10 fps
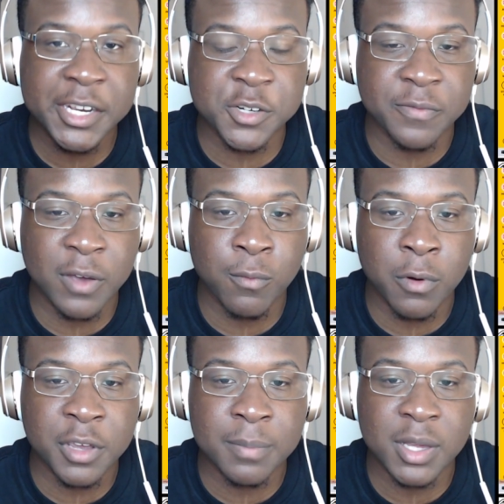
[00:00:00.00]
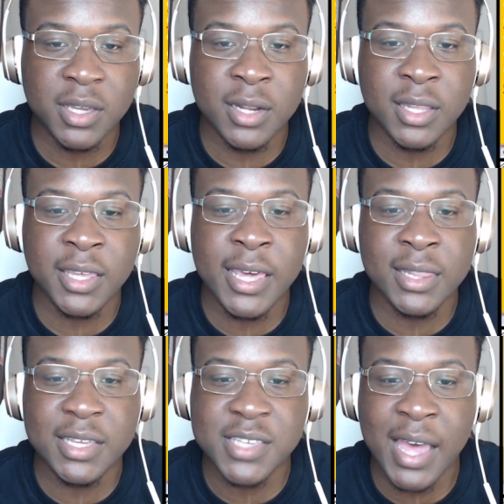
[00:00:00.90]
without worrying about getting the key
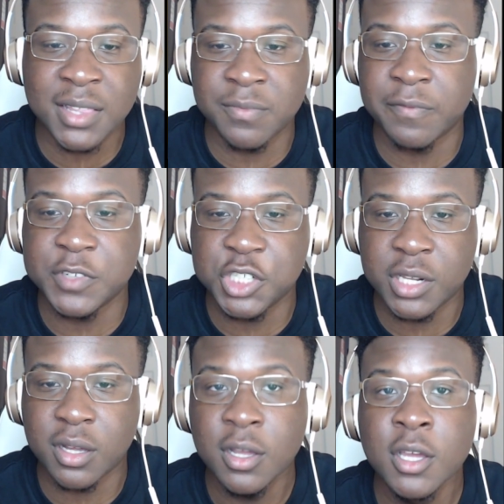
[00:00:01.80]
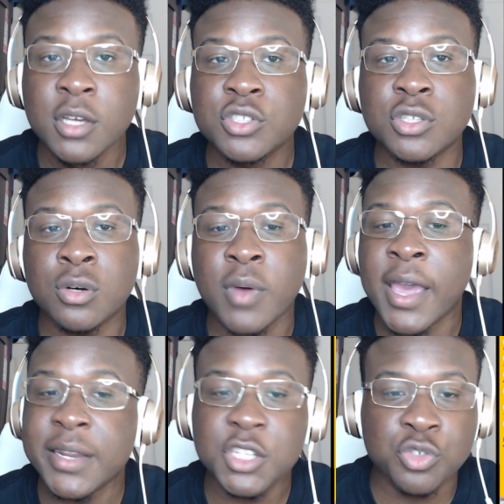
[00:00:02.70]
links active on Vegeta. So
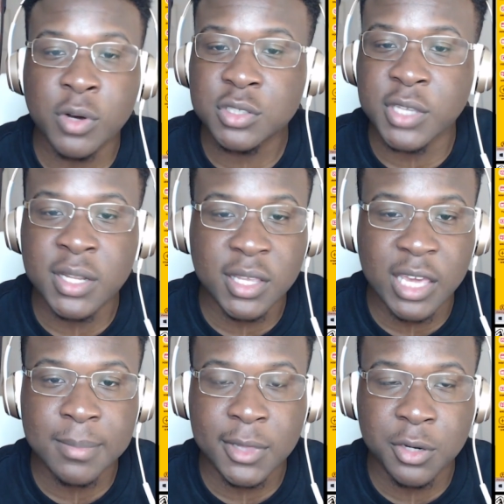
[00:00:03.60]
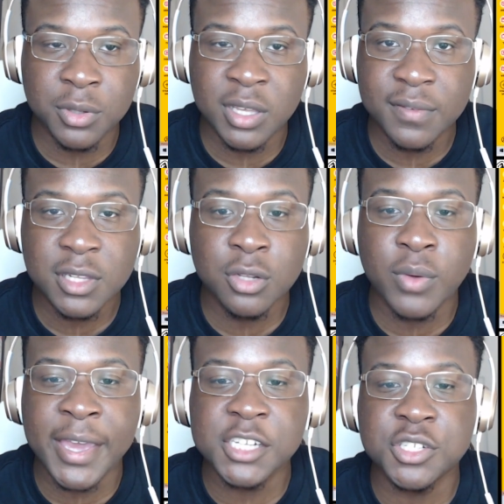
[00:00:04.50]
any Trunks in the game, literally, even the new
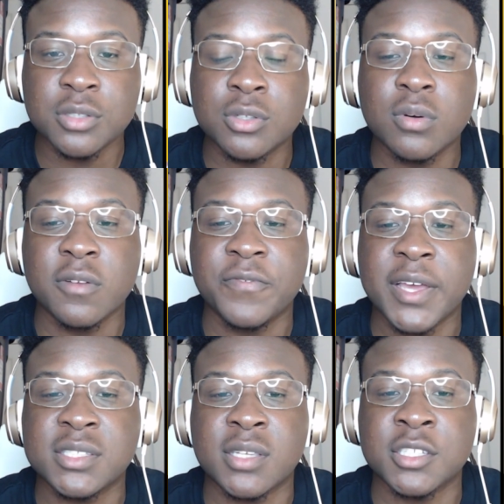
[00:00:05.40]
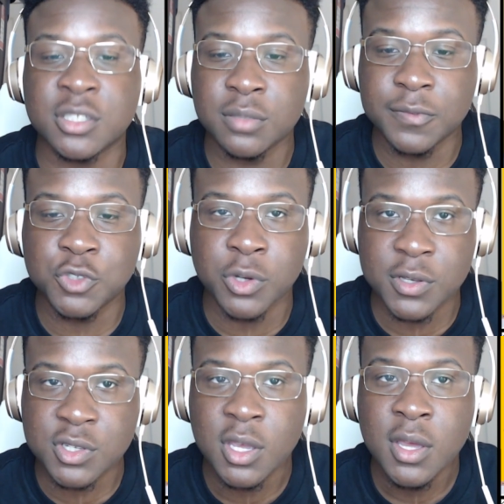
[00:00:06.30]
Angel Dokkan Fest exclusive
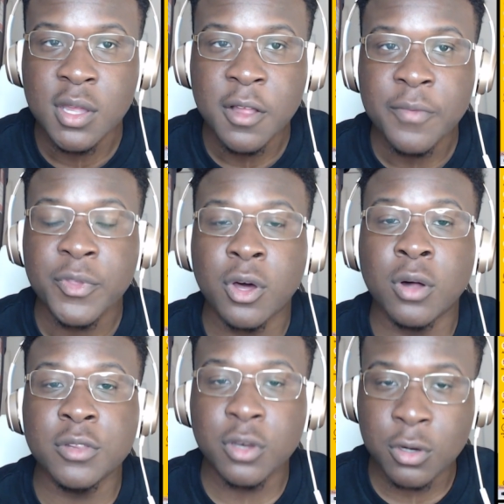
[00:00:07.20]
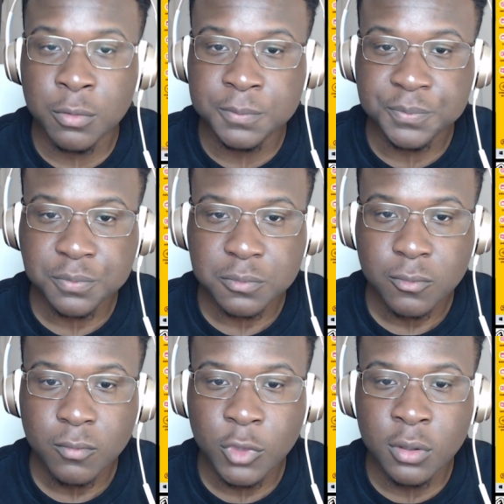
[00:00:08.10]
Trunks. Although,
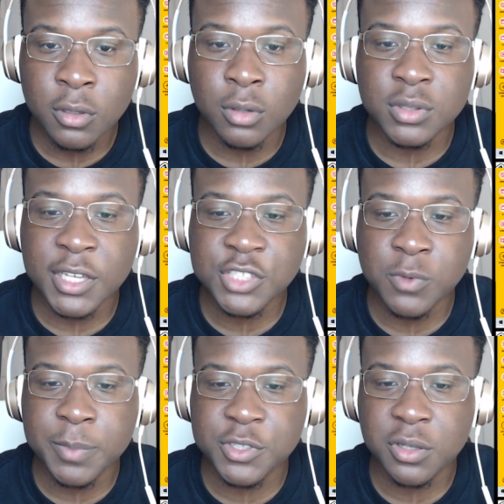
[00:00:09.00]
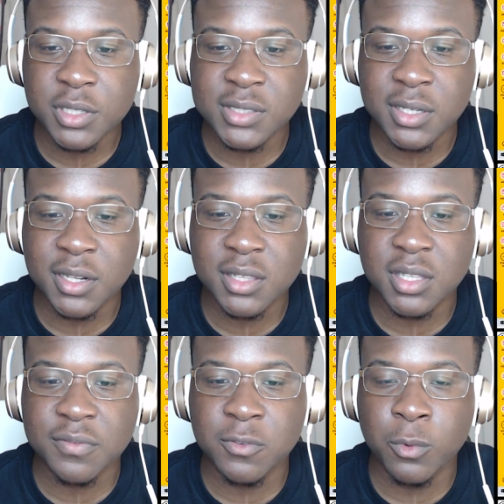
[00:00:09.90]
you know, this one particularly is not going to get the
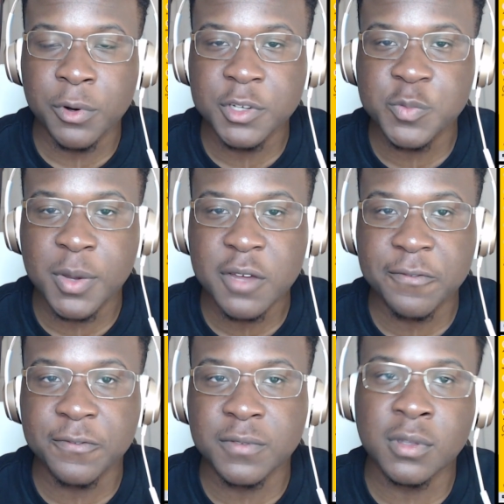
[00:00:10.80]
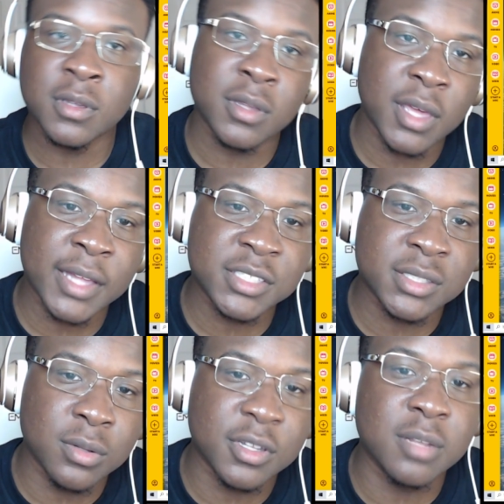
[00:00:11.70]
Gifted Warriors buff, it's
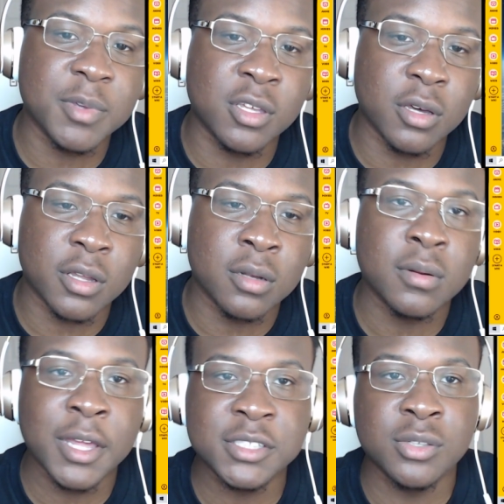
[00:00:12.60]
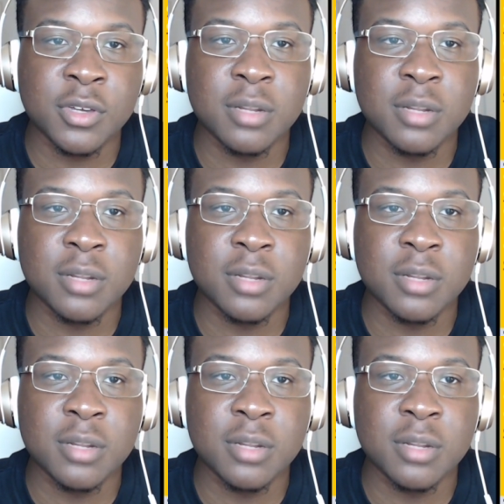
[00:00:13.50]
still going to be good. It's still going to be